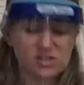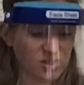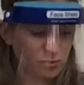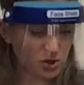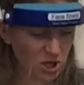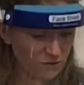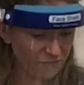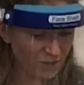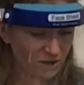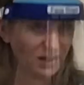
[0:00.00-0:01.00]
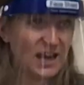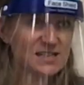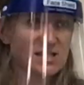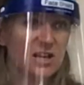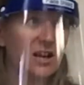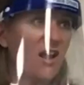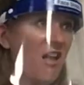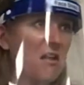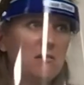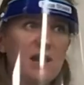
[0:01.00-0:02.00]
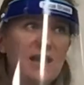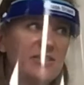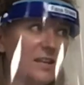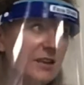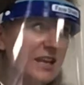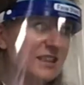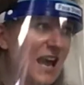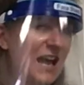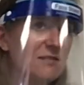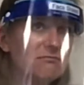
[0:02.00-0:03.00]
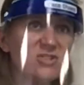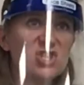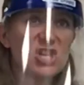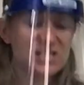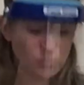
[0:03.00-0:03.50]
so no fertilizer, nothing like that, just